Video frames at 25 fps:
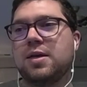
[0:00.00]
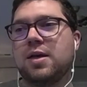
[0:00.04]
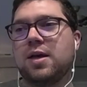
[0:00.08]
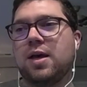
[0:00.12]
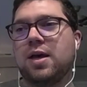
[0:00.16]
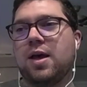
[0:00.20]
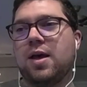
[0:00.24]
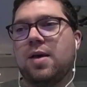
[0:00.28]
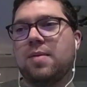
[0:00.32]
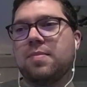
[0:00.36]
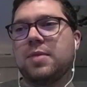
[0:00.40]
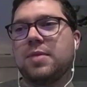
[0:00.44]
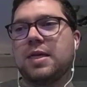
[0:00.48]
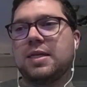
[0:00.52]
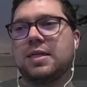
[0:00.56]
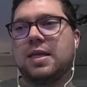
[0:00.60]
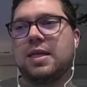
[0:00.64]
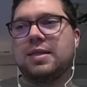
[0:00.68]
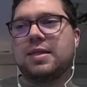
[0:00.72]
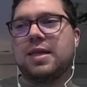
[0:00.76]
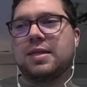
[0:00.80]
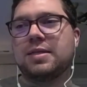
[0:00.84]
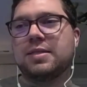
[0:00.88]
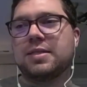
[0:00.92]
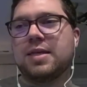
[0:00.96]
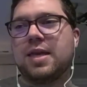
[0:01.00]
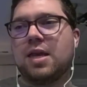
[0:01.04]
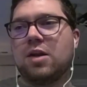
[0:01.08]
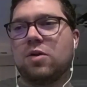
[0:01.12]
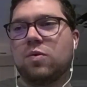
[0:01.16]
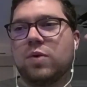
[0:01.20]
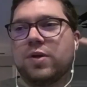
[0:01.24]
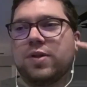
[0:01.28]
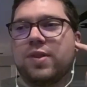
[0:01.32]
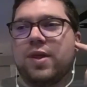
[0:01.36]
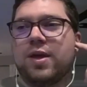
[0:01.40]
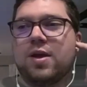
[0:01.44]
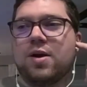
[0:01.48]
That's kind of
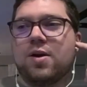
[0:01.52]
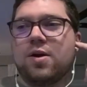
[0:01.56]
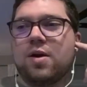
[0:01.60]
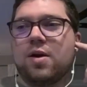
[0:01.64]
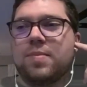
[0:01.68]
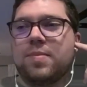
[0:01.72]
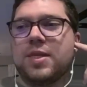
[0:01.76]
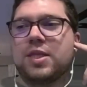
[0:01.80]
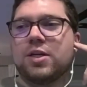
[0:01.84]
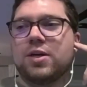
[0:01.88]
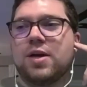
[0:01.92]
where they are. I mean,